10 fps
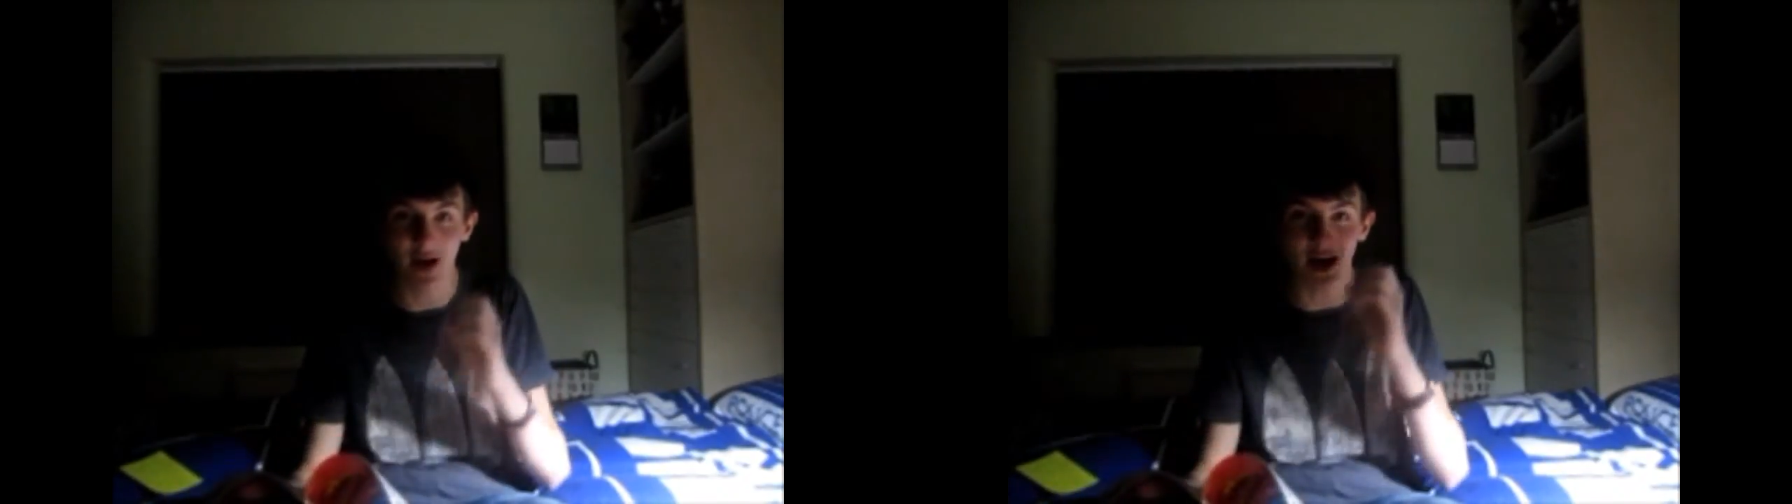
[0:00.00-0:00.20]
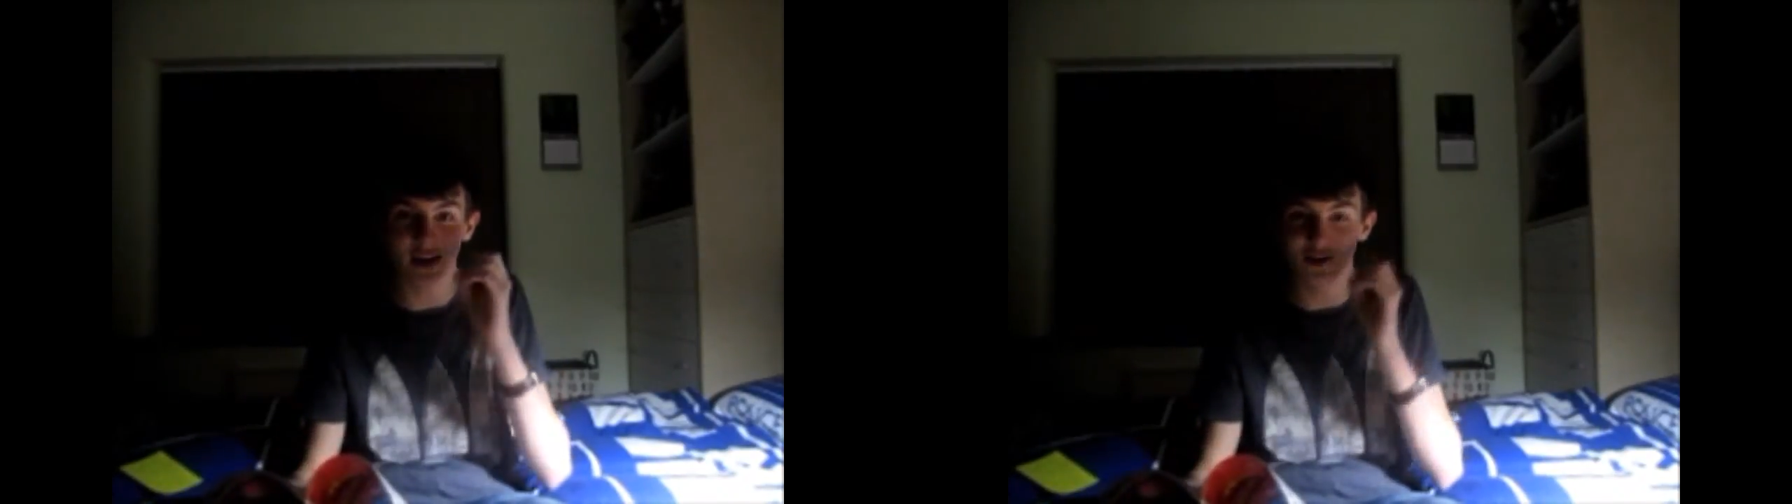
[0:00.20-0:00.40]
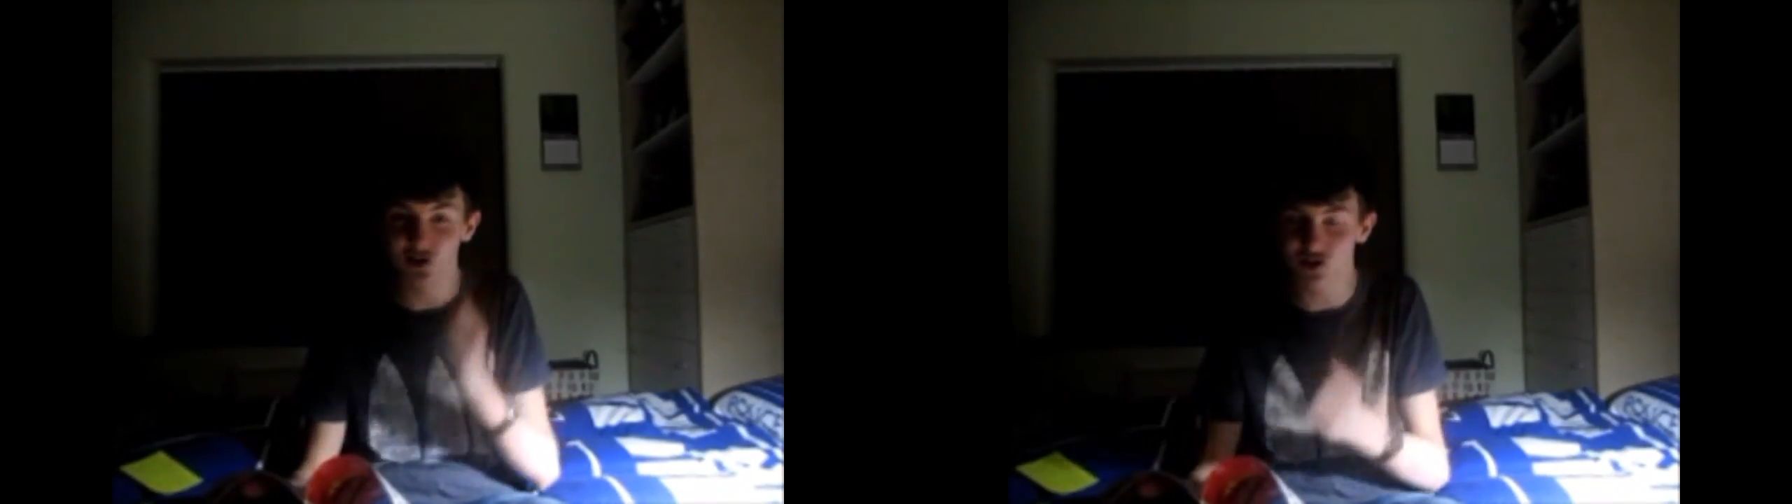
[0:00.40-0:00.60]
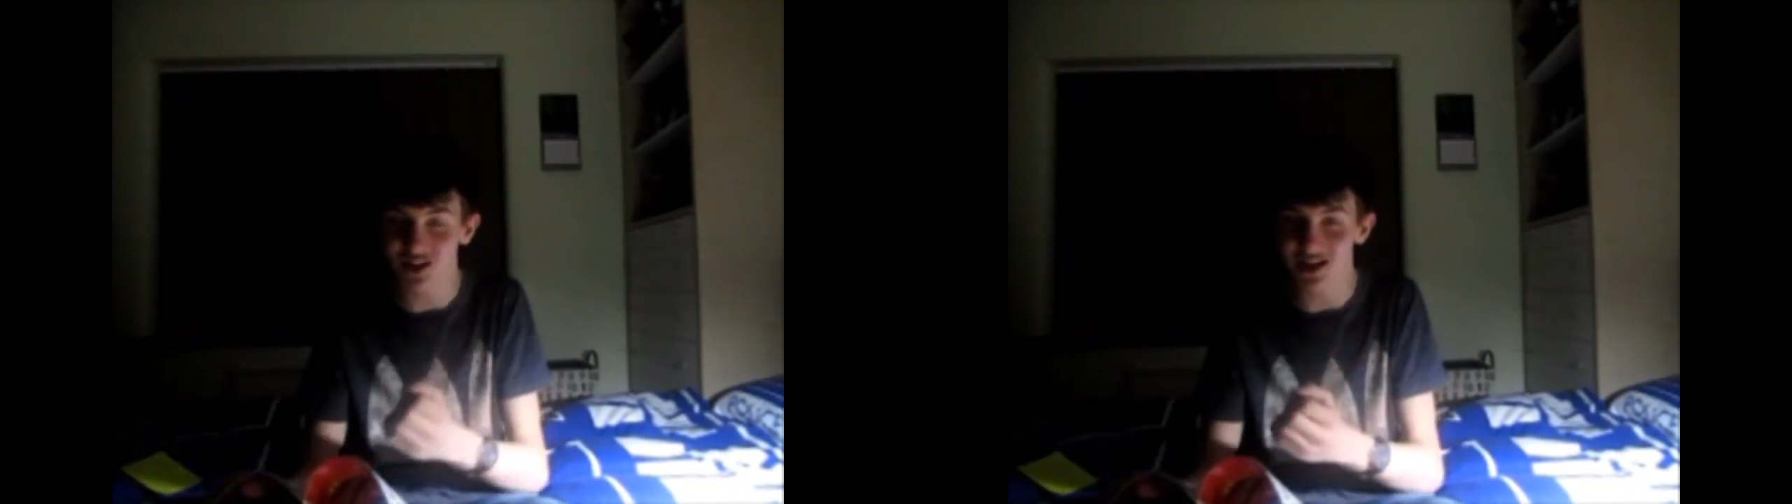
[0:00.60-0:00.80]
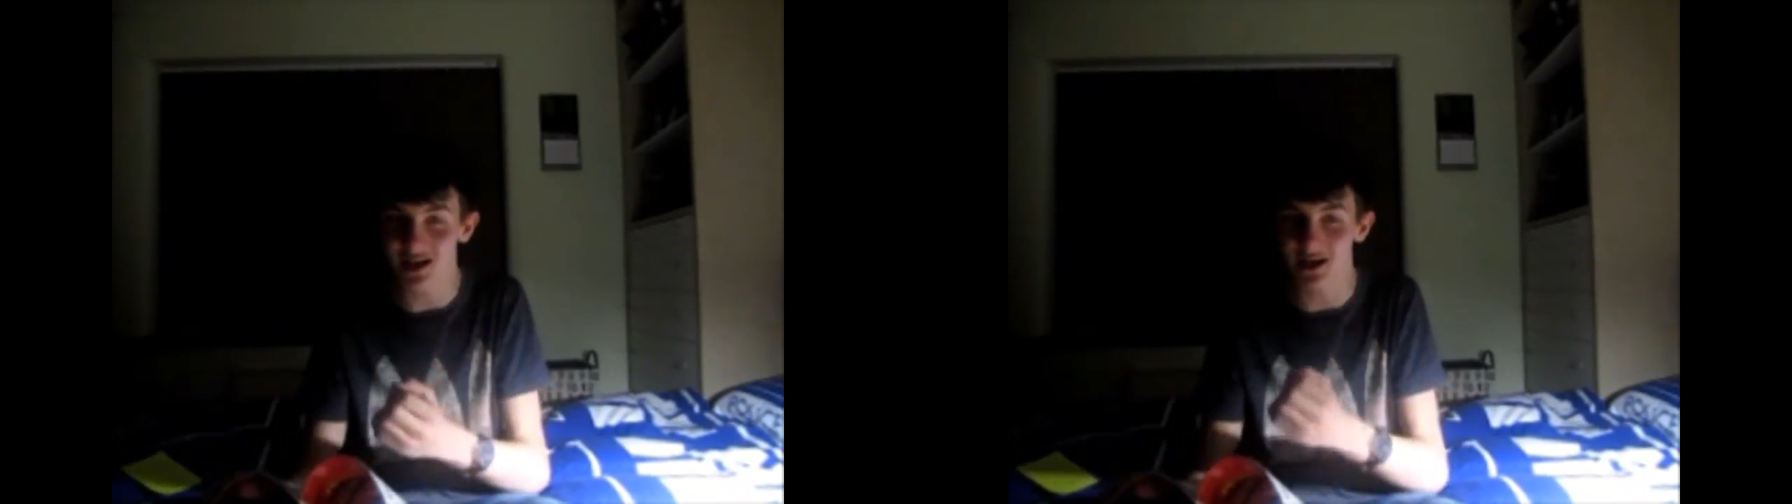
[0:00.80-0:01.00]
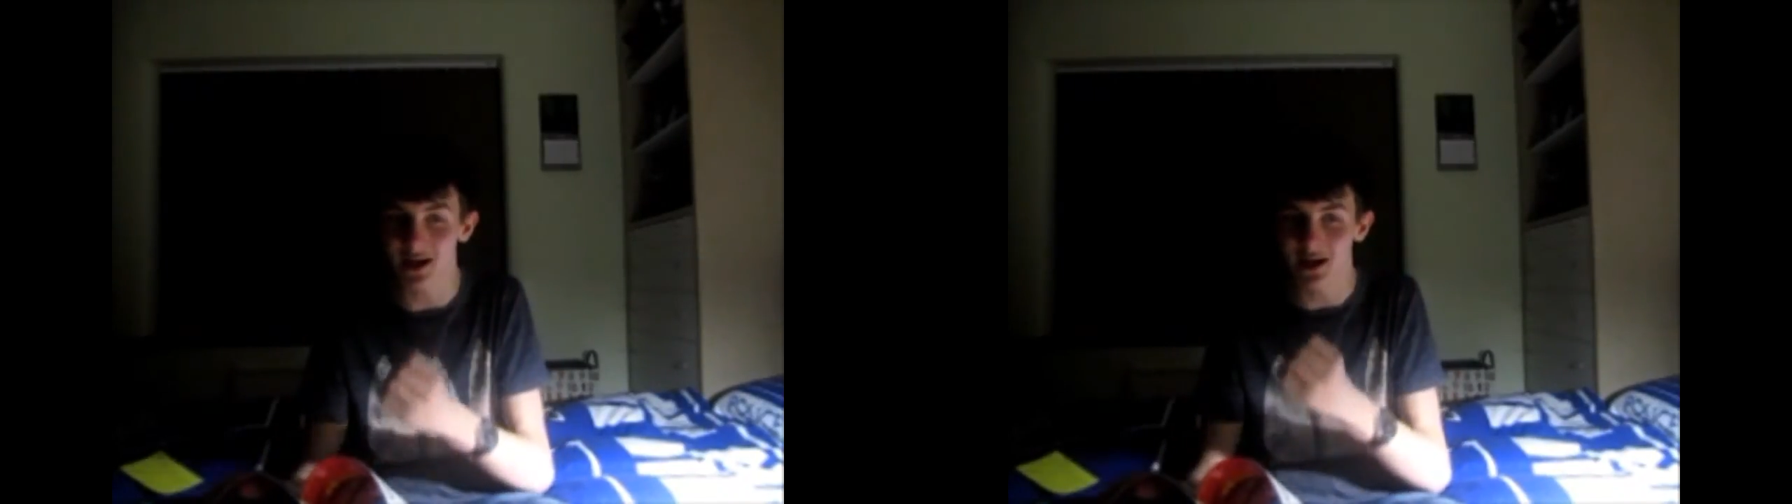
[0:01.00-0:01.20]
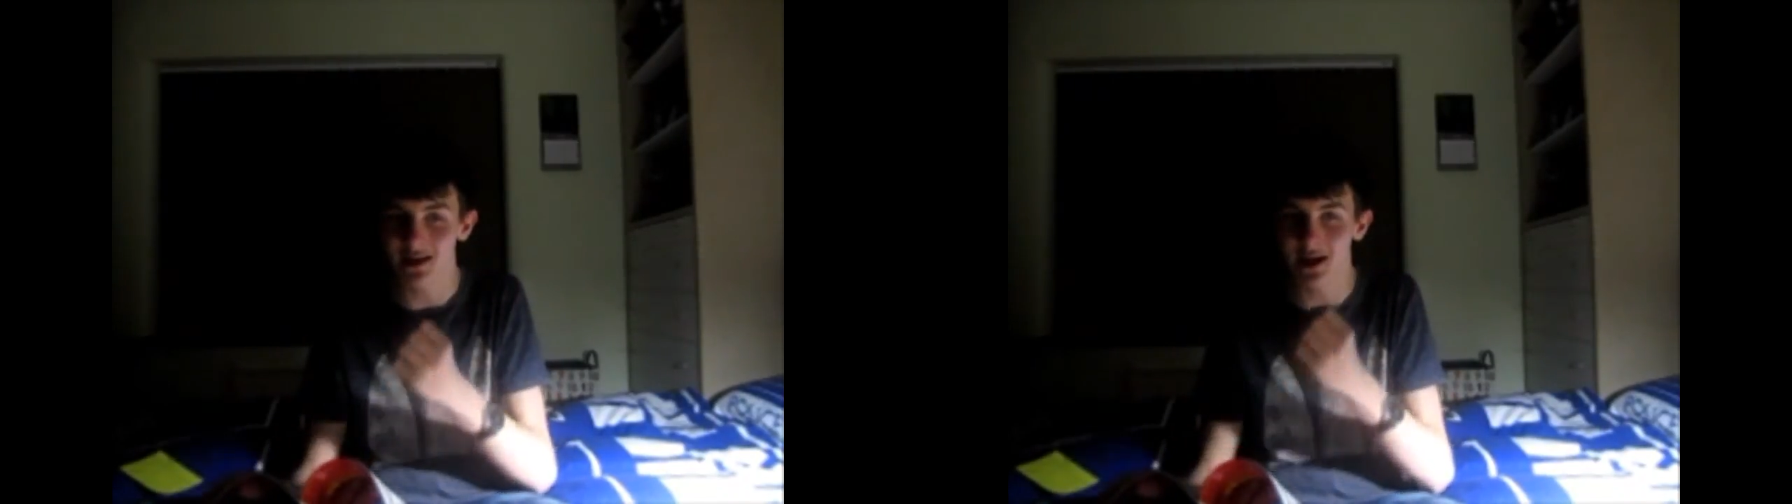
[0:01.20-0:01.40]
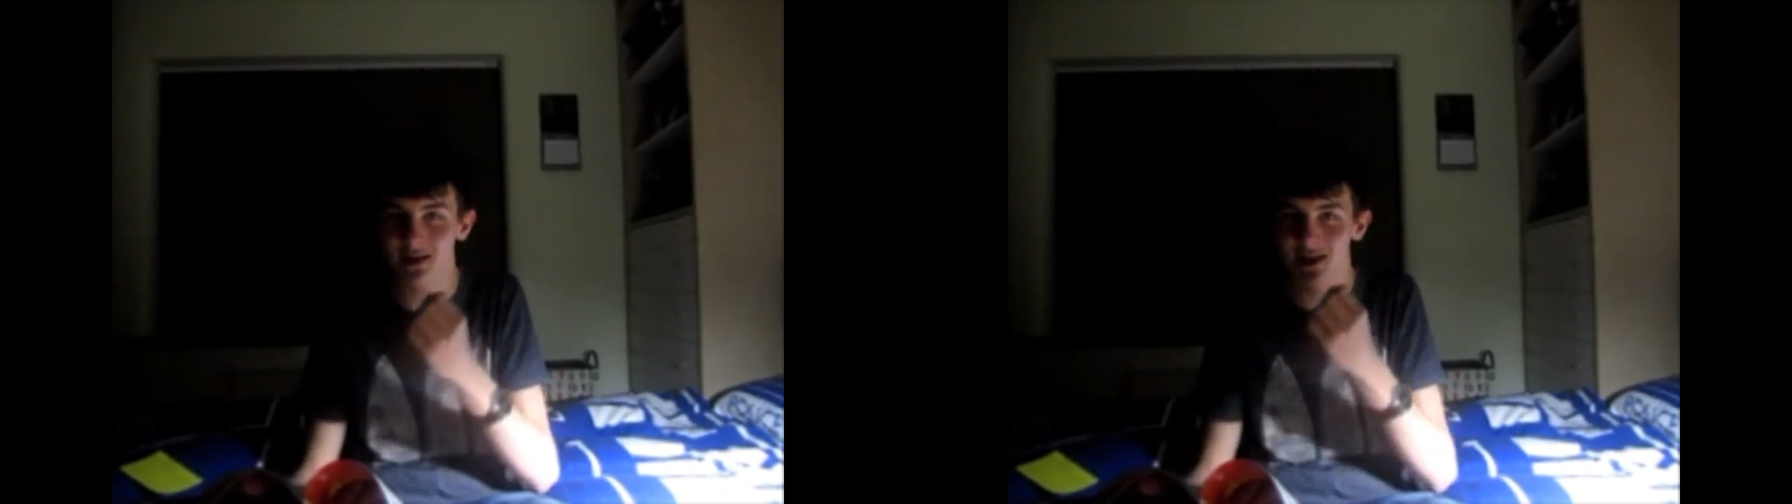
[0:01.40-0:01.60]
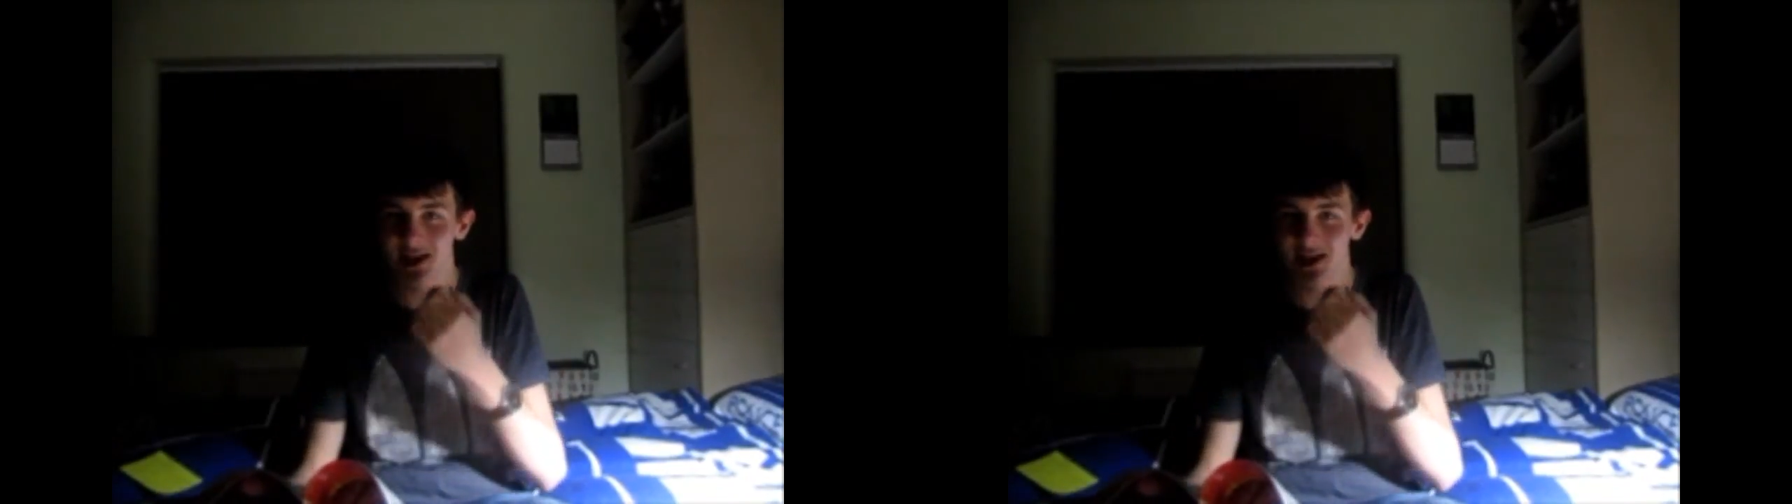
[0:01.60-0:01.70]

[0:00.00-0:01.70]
I can see that